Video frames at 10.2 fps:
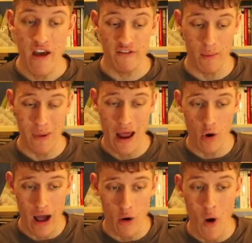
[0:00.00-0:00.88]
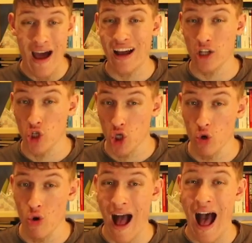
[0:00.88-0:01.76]
Fabiano Caruana,
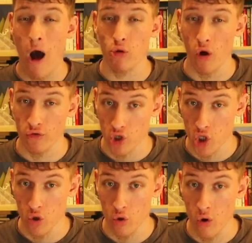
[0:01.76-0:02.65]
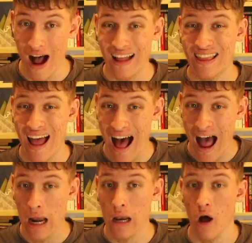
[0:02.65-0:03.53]
2 out of 2 at the
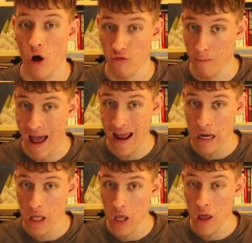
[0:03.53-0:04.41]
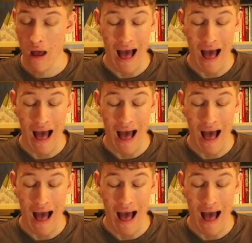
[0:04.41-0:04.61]
Isle of Man.